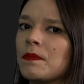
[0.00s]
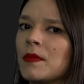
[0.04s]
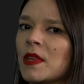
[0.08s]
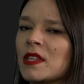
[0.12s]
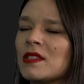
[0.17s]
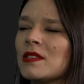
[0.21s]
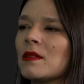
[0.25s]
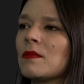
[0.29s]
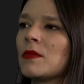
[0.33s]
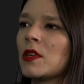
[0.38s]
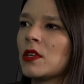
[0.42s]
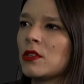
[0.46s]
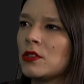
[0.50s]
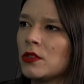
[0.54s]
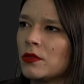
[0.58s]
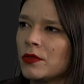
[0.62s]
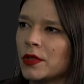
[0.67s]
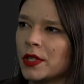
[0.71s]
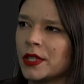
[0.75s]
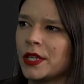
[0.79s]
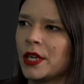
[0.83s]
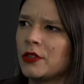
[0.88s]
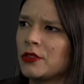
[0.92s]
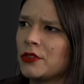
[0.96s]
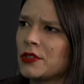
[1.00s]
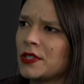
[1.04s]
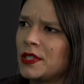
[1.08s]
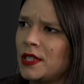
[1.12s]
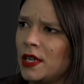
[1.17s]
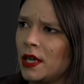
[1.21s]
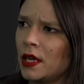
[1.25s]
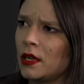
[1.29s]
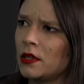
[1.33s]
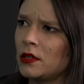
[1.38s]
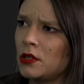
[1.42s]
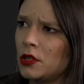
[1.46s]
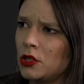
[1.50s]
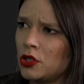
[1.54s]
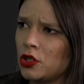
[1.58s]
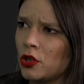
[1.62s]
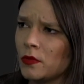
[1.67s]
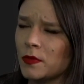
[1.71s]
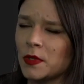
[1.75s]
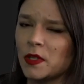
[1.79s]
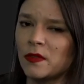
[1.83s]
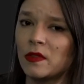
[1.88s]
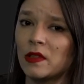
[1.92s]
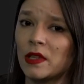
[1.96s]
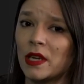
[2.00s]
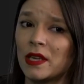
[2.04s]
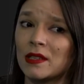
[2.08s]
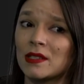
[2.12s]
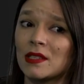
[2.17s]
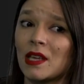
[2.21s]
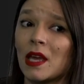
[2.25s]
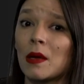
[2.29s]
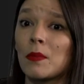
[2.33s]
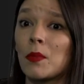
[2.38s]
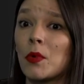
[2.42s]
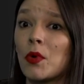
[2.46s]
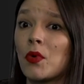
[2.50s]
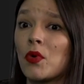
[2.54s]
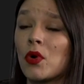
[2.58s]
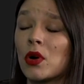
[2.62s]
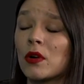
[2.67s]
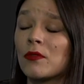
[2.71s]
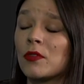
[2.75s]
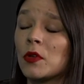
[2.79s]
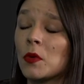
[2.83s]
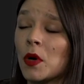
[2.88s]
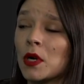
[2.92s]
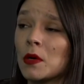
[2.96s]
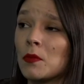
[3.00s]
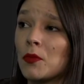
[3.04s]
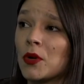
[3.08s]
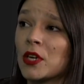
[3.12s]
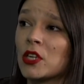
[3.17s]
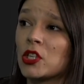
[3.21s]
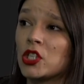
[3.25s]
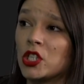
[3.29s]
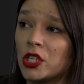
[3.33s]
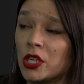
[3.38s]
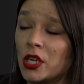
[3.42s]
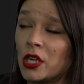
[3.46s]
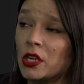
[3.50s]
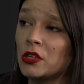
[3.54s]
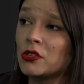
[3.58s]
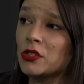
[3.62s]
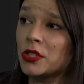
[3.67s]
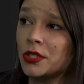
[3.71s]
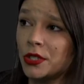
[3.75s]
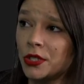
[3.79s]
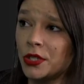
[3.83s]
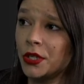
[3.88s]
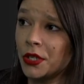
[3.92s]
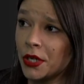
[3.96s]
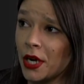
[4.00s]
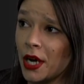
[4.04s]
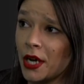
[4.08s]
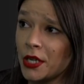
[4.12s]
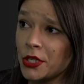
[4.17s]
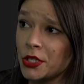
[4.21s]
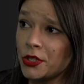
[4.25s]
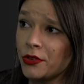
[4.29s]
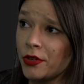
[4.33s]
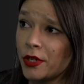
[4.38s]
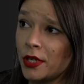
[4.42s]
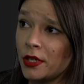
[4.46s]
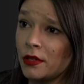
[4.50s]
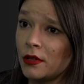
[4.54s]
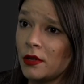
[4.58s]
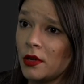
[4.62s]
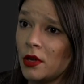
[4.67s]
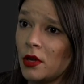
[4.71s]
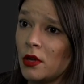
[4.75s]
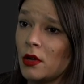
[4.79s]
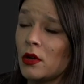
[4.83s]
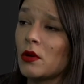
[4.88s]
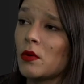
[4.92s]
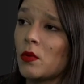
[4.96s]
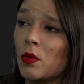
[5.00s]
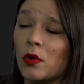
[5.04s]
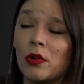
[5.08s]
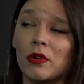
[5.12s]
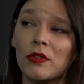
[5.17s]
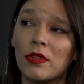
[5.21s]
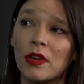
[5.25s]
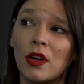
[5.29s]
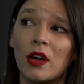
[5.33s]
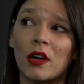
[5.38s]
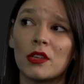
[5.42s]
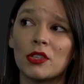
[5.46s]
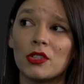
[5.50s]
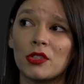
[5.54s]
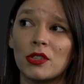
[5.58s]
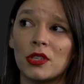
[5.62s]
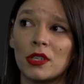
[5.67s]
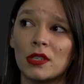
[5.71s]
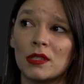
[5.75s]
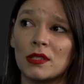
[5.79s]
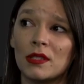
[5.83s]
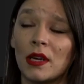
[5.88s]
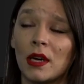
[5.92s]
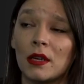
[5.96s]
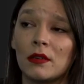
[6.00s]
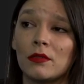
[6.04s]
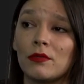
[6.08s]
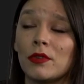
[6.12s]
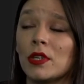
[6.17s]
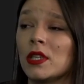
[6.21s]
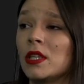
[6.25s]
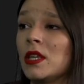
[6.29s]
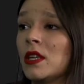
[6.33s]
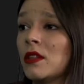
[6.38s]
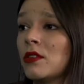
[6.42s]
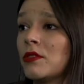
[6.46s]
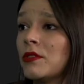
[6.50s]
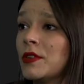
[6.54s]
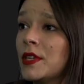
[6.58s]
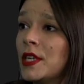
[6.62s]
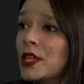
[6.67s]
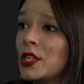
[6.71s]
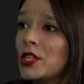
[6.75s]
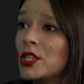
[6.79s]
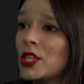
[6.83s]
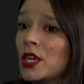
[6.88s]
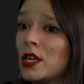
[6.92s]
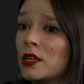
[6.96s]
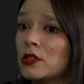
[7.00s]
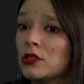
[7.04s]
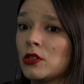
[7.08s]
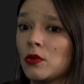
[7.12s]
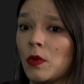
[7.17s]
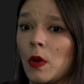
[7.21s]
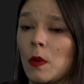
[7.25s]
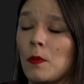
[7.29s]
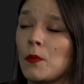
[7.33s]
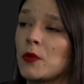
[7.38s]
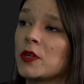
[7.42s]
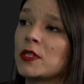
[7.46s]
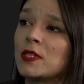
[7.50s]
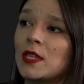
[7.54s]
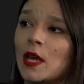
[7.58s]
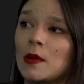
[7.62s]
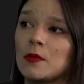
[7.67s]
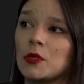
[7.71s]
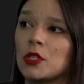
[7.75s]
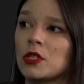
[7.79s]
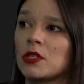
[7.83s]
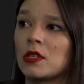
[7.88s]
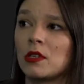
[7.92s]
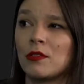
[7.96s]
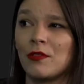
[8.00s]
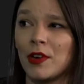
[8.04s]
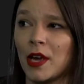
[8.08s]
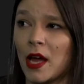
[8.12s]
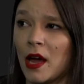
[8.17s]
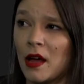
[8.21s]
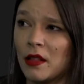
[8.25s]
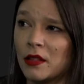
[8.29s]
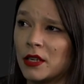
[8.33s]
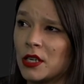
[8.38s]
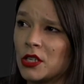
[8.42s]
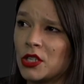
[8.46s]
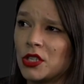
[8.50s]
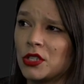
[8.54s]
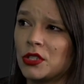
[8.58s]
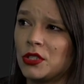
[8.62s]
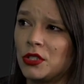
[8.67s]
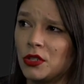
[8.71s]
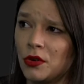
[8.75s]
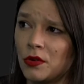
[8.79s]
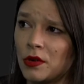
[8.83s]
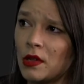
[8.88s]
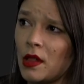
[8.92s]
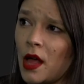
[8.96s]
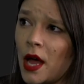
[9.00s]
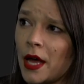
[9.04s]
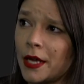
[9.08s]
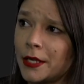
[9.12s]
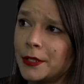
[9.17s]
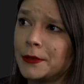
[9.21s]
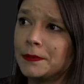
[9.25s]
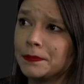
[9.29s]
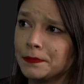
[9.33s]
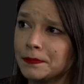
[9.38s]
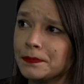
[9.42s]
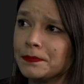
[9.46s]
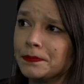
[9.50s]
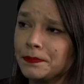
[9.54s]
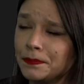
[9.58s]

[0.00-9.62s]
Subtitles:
That's something to really understand in terms of the landscape. Or if you want to bring change to your country, what are the countries that really either need change or where perceptions and reality just don't align?